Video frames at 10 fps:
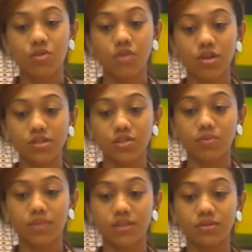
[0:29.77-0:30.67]
Roscoe
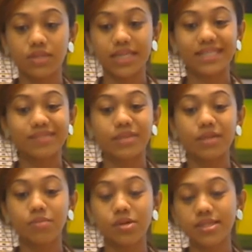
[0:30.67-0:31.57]
Maloney has been
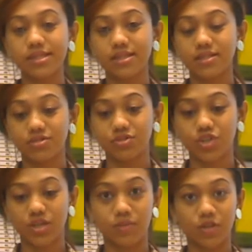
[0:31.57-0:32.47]
appointed as the
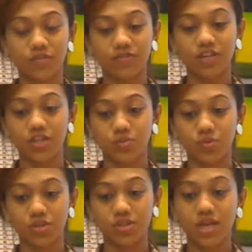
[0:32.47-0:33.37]
chairman of
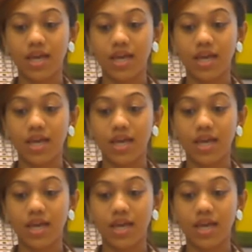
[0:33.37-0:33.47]
Touchwood.